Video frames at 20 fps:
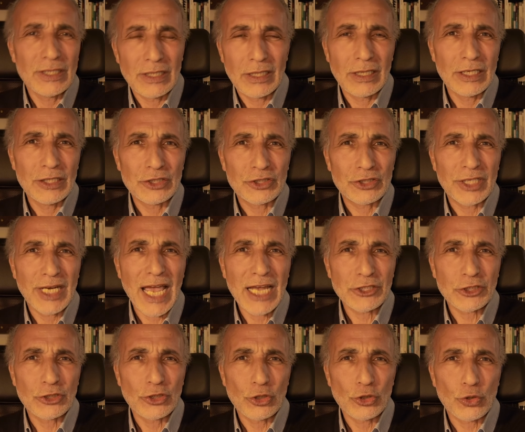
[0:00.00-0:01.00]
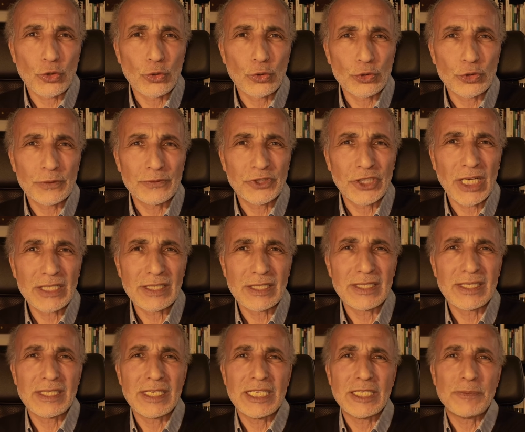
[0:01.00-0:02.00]
uh, uh, International Court of
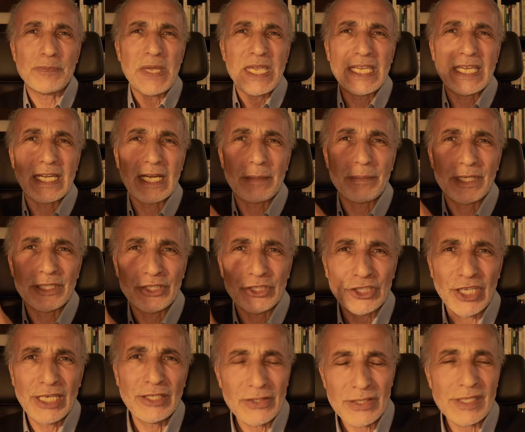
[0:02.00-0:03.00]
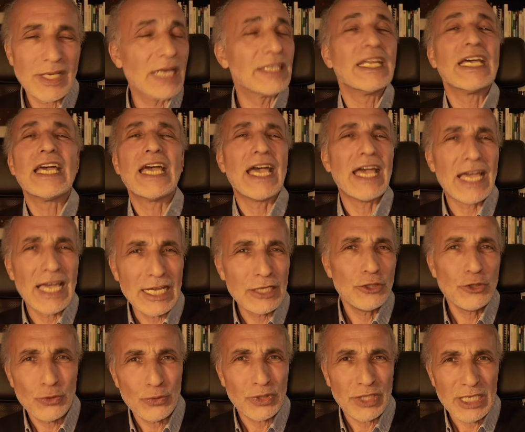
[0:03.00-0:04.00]
Justice is speaking about genocide,
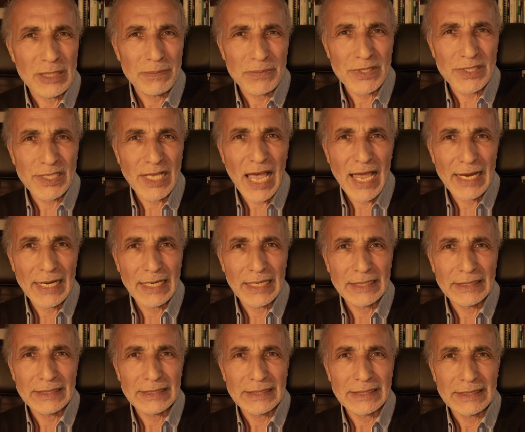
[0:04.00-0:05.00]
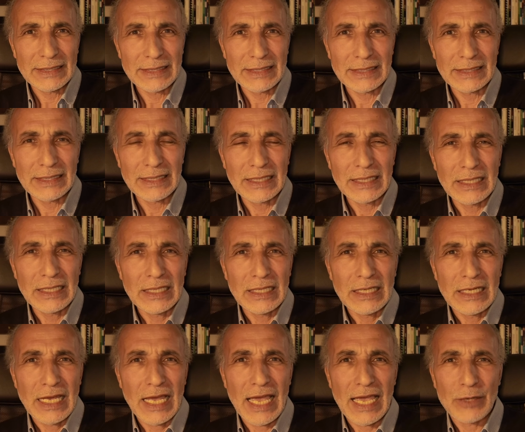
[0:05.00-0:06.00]
and you keep silent.
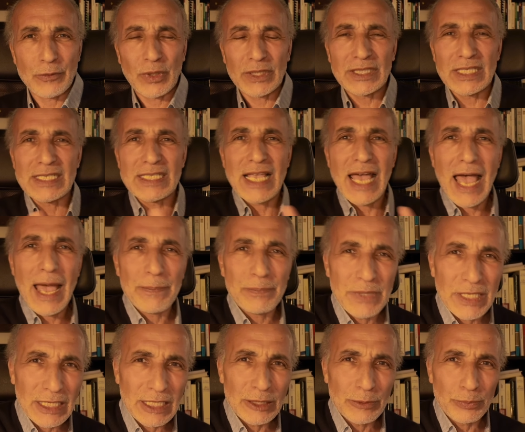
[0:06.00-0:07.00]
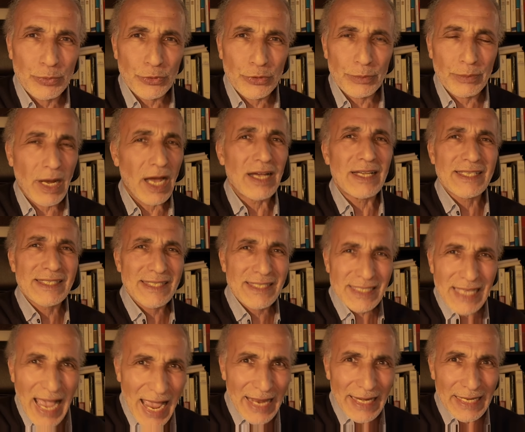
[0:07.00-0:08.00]
And what is happening in Burma?
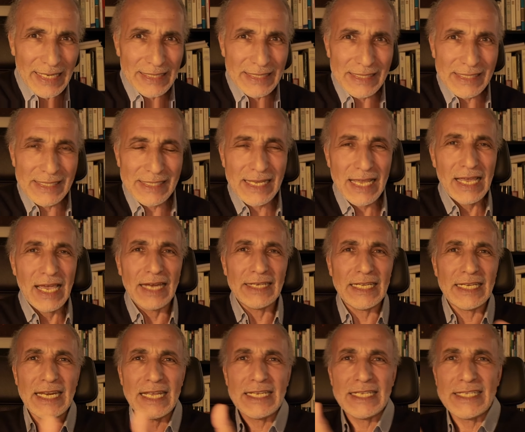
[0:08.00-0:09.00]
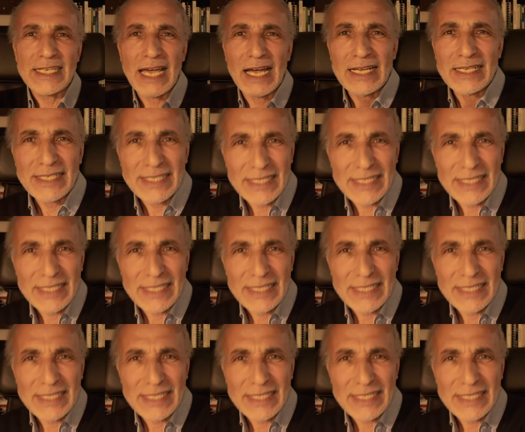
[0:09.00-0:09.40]
Silence. And in India,